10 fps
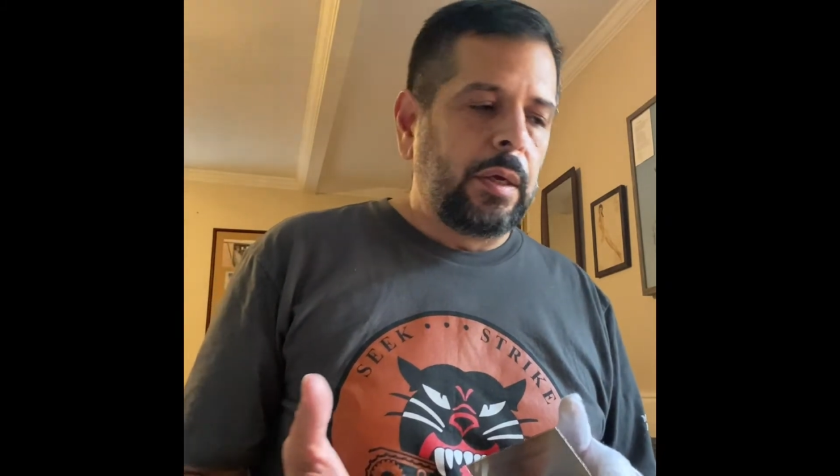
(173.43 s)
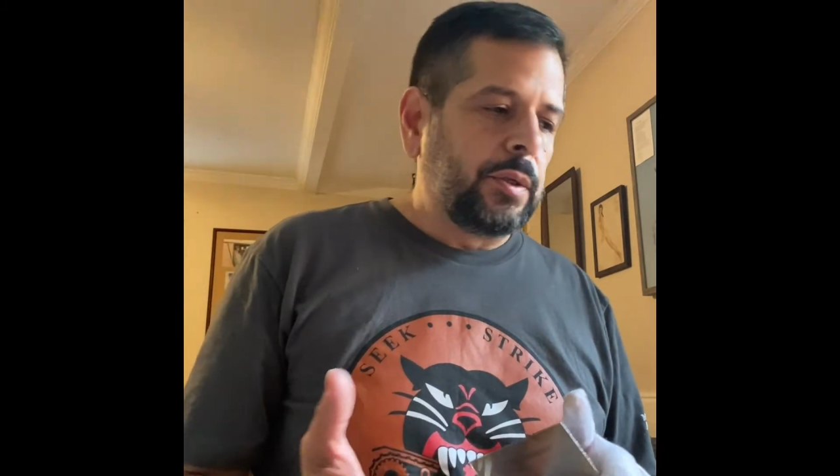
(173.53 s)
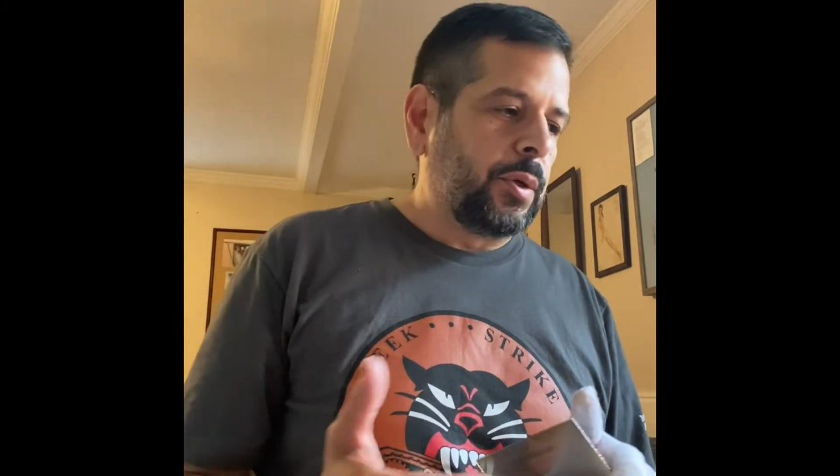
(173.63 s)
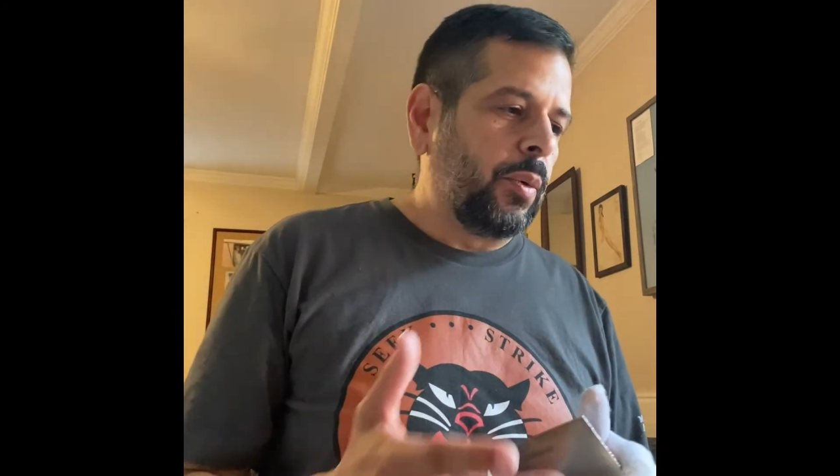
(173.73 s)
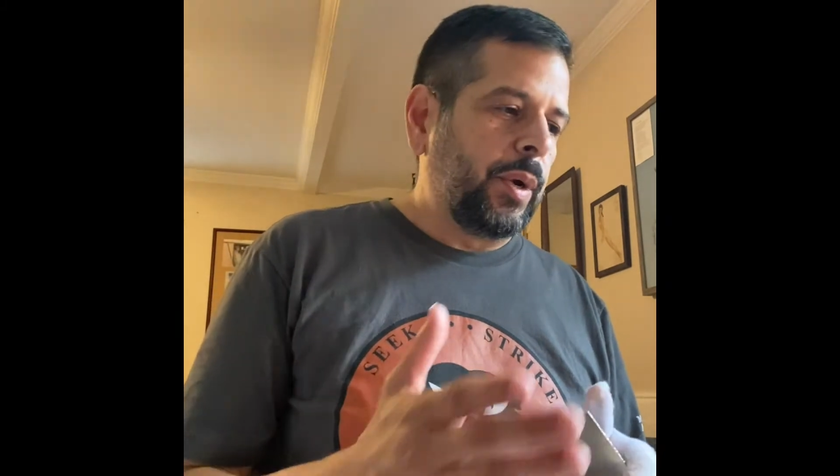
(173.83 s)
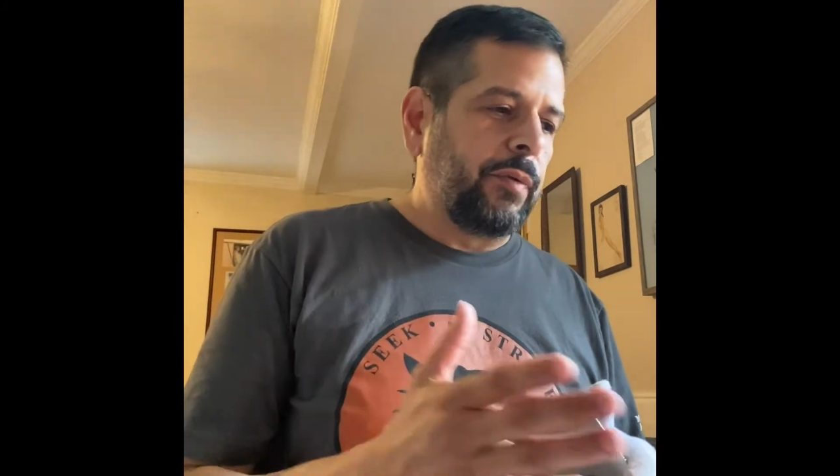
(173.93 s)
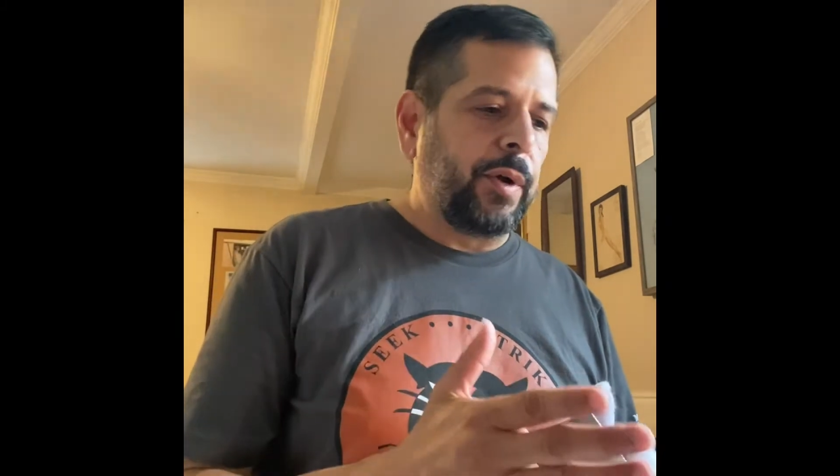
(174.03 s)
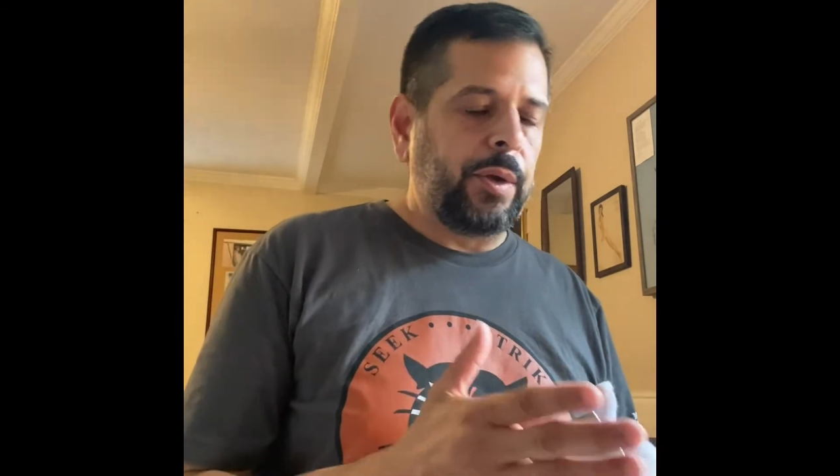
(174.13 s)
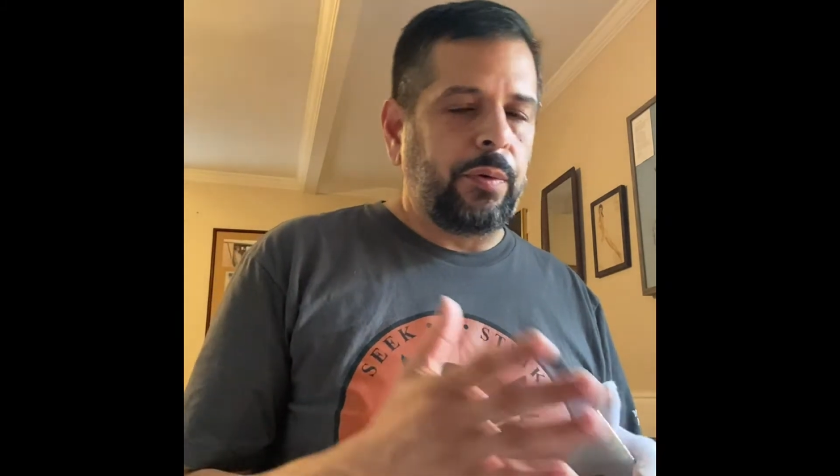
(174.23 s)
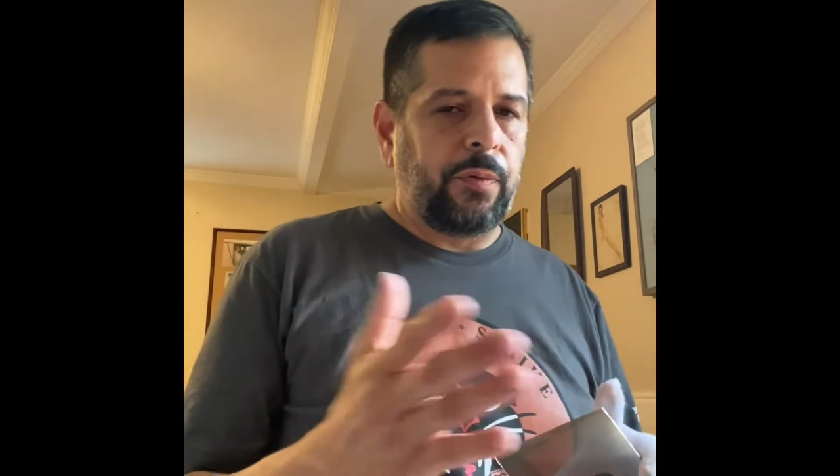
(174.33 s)
So whenever
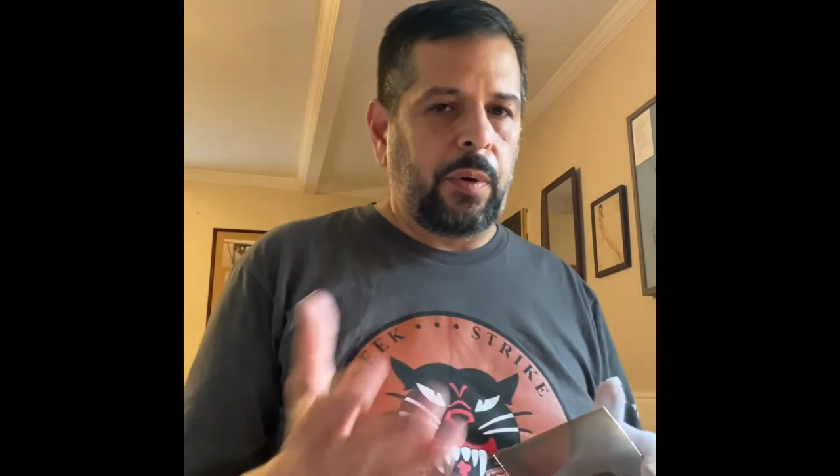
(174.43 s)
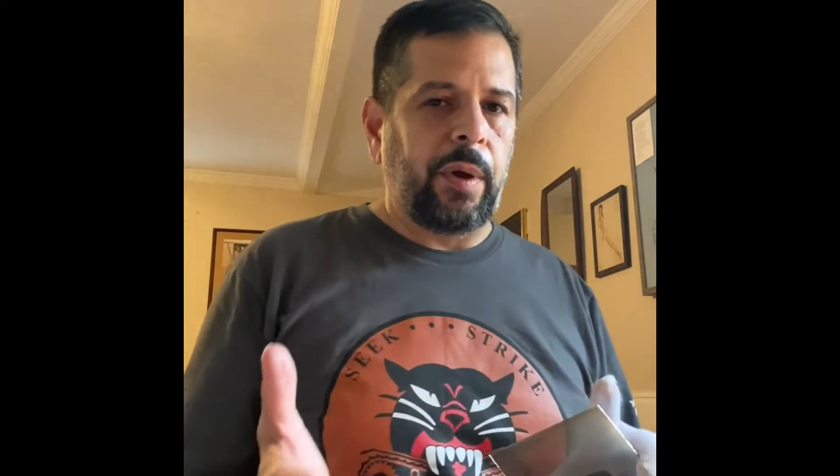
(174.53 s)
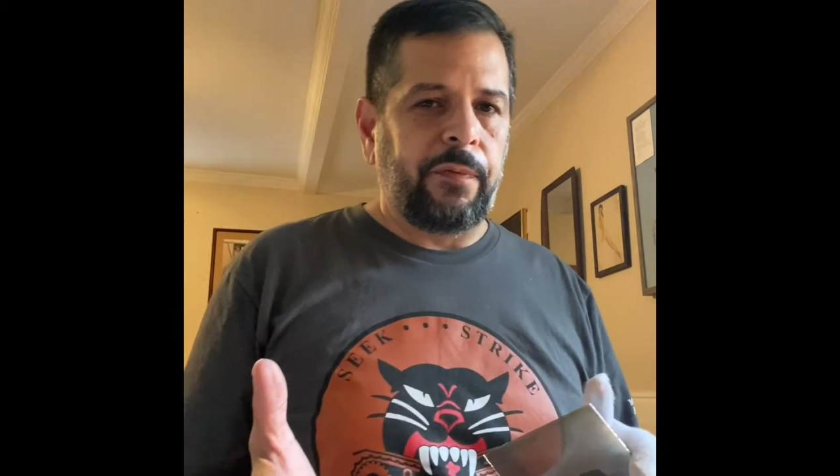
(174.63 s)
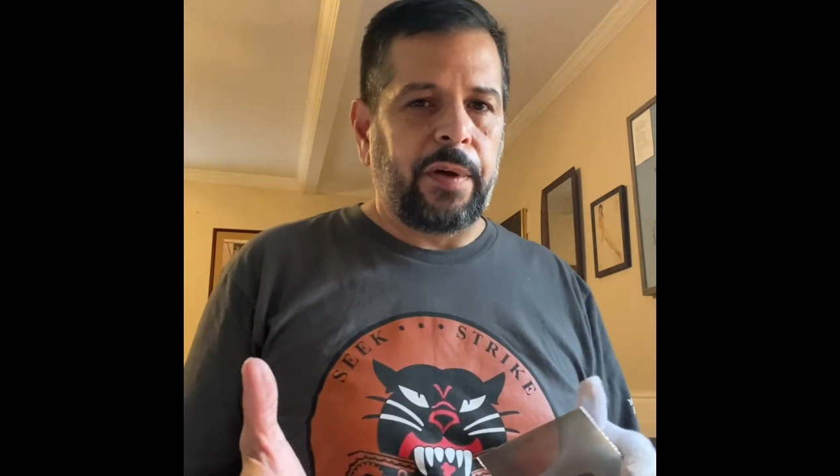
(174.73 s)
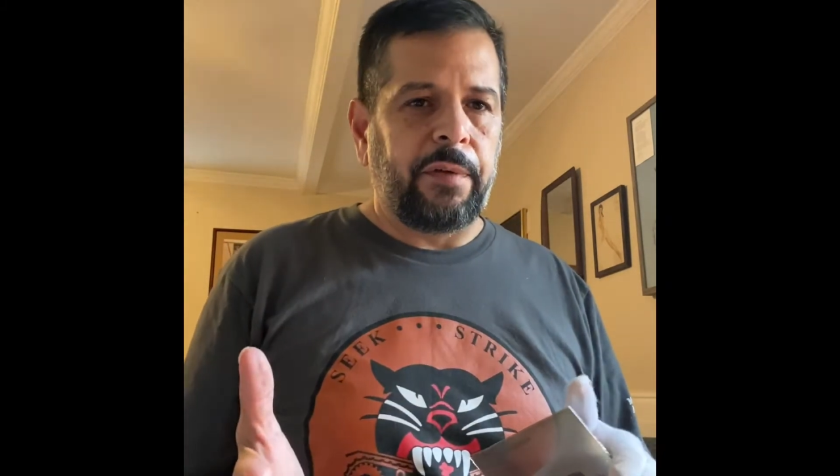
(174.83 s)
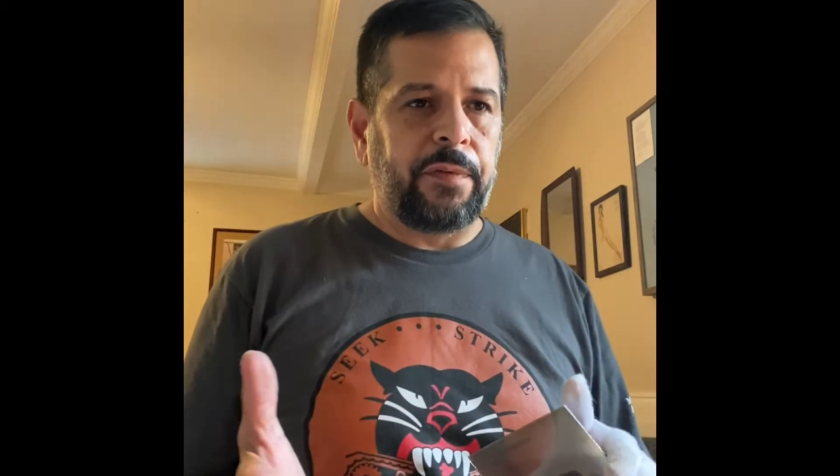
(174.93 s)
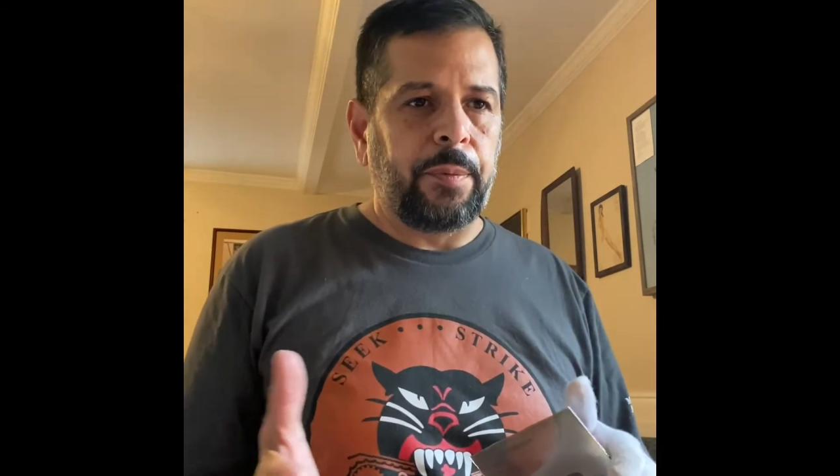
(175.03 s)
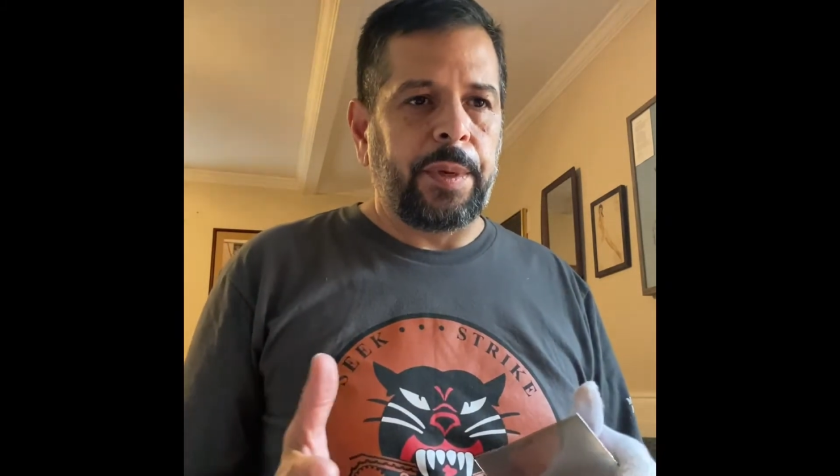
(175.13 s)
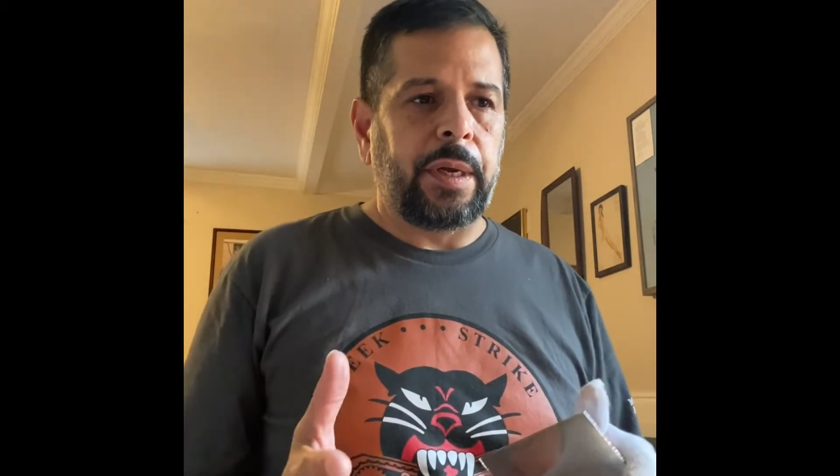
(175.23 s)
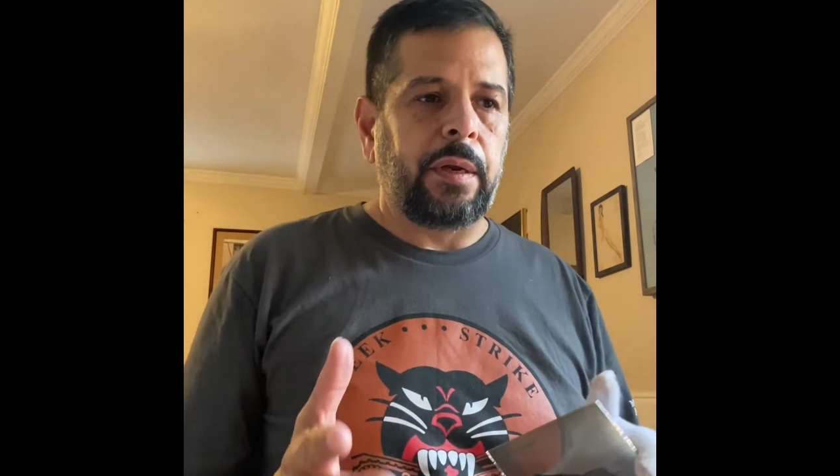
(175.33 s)
I do a 4x5
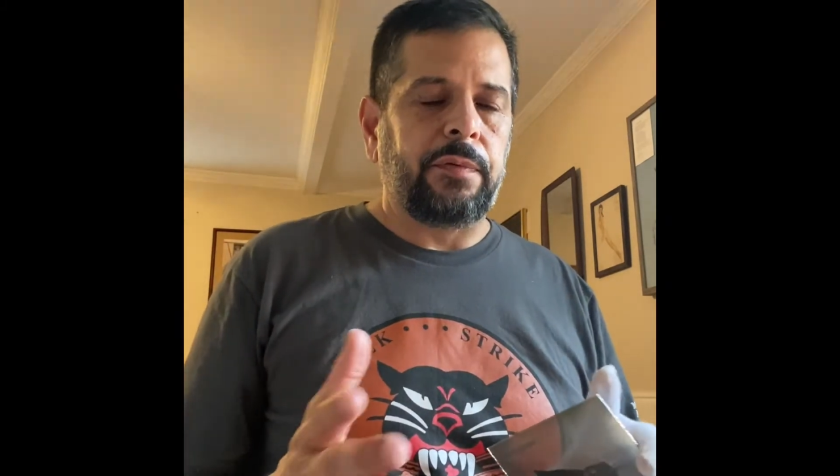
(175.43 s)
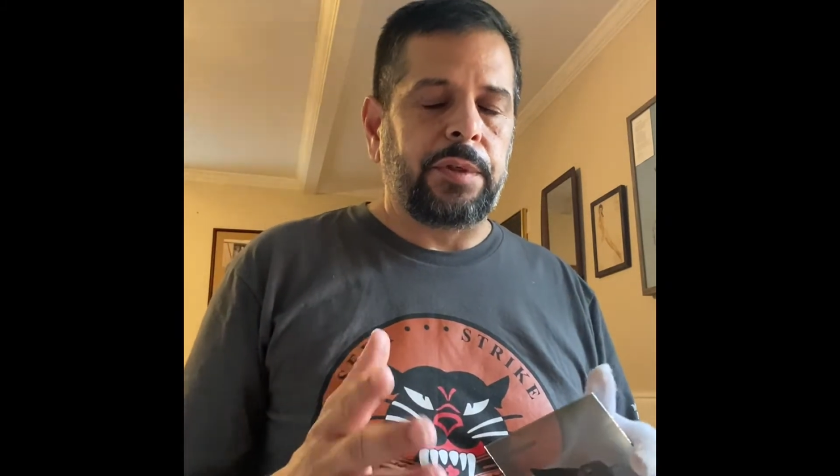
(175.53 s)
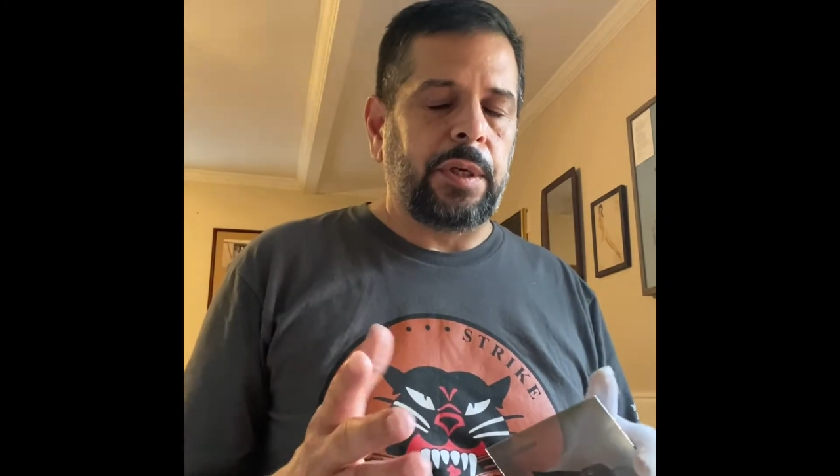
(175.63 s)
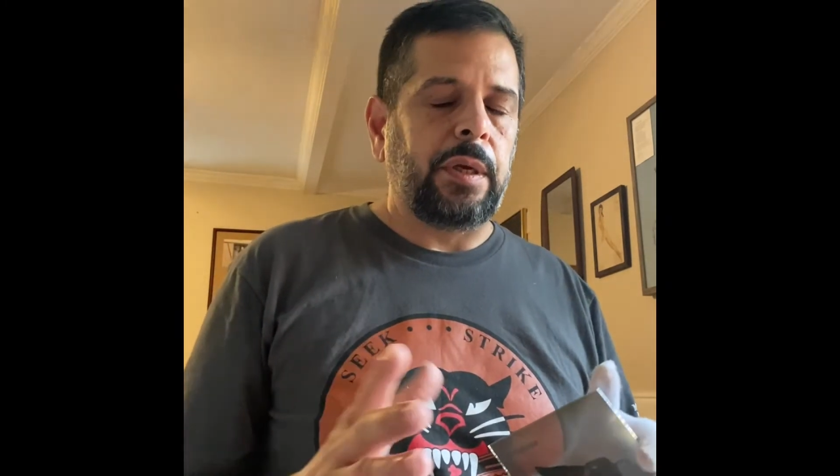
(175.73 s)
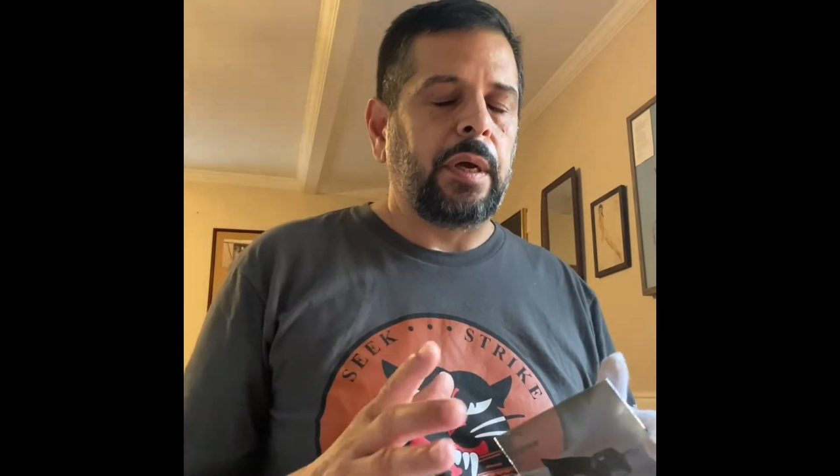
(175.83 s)
film negative sheet,